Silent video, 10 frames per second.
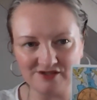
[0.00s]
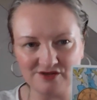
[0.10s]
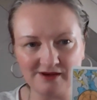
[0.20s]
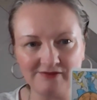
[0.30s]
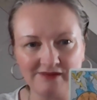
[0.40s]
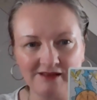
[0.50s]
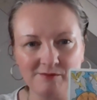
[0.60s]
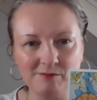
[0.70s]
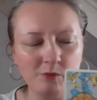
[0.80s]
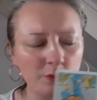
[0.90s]
So I think
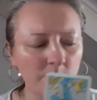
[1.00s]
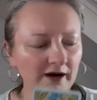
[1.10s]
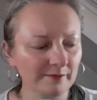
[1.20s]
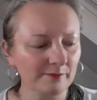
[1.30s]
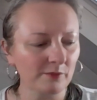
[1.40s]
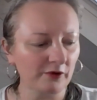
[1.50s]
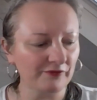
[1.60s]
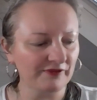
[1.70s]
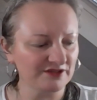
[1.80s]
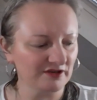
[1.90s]
more and more
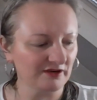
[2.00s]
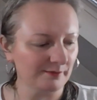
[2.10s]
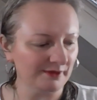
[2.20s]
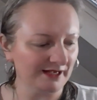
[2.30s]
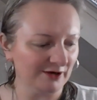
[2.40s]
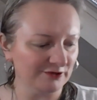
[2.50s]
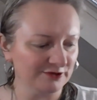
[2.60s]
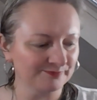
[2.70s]
things are coming out.